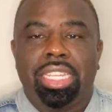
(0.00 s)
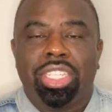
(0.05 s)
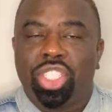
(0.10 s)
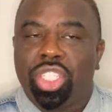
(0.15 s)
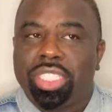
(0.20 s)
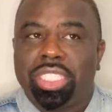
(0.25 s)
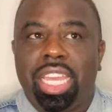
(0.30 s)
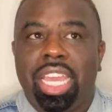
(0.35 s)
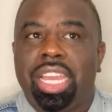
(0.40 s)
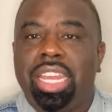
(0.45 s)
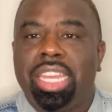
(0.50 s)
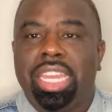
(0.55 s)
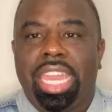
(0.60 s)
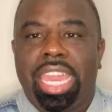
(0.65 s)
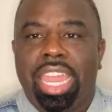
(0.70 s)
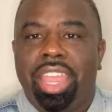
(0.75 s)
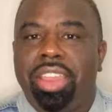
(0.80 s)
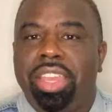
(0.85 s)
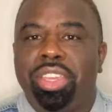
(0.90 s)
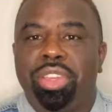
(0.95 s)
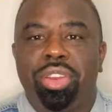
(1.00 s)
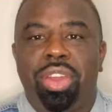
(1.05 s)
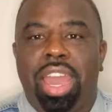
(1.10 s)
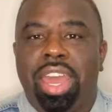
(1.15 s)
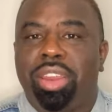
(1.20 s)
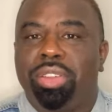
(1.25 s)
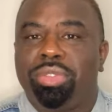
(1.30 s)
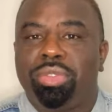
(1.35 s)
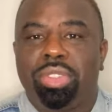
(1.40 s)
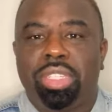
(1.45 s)
Giselle and Karen, I
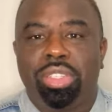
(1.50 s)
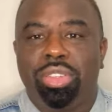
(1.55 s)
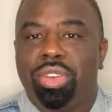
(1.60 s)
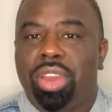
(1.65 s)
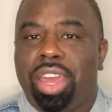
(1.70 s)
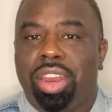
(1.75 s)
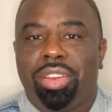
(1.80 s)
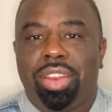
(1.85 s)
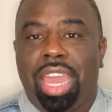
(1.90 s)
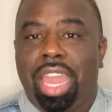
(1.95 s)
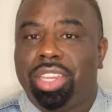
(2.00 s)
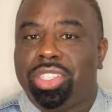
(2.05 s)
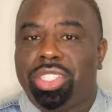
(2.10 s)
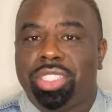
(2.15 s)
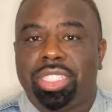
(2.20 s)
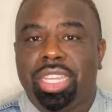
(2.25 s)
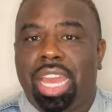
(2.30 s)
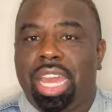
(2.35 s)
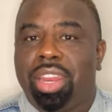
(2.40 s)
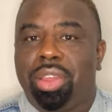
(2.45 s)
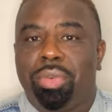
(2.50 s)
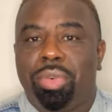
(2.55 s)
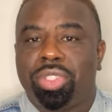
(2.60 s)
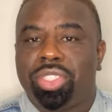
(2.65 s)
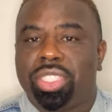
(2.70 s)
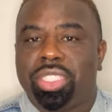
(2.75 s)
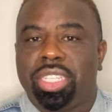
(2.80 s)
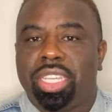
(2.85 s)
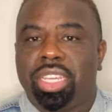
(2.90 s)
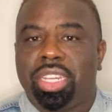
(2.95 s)
don't like Giselle. I don't
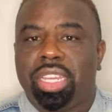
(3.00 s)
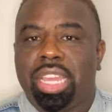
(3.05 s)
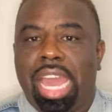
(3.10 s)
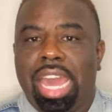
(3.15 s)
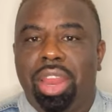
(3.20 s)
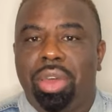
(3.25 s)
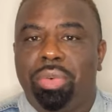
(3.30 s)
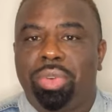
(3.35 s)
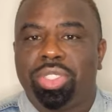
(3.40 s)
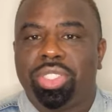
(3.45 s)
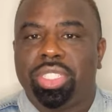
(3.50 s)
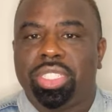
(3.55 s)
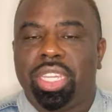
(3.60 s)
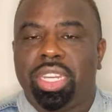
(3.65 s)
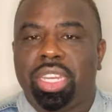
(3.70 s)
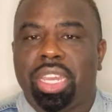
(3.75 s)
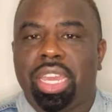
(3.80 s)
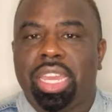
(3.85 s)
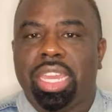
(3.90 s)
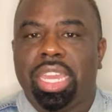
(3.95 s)
want Giselle.